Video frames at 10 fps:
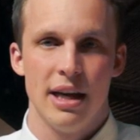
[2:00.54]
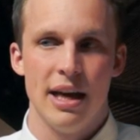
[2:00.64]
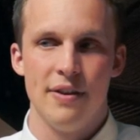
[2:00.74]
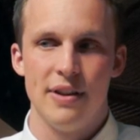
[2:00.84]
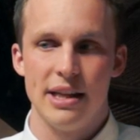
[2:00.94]

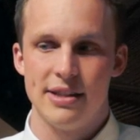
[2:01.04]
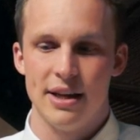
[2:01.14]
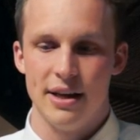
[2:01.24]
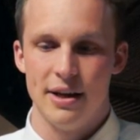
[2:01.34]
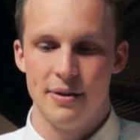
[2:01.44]
and that's, a
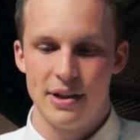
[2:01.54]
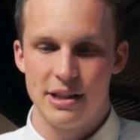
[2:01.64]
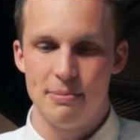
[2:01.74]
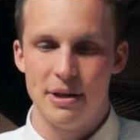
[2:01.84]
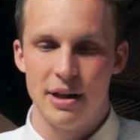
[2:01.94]
uh,
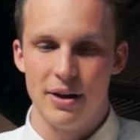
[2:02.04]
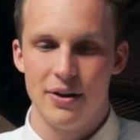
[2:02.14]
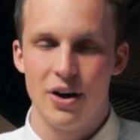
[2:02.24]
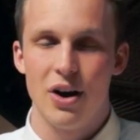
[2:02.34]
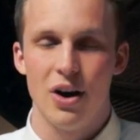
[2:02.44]
that's been a,
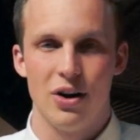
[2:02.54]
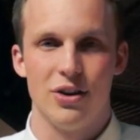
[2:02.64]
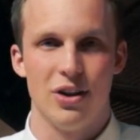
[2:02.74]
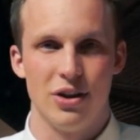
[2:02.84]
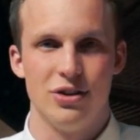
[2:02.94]
a
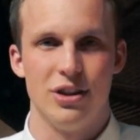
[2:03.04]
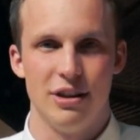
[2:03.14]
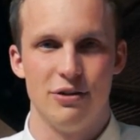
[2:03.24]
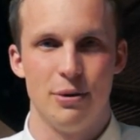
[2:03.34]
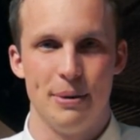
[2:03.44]
hard, long
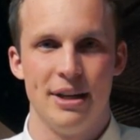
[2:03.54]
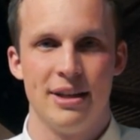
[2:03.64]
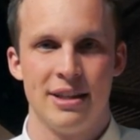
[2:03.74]
journey for me.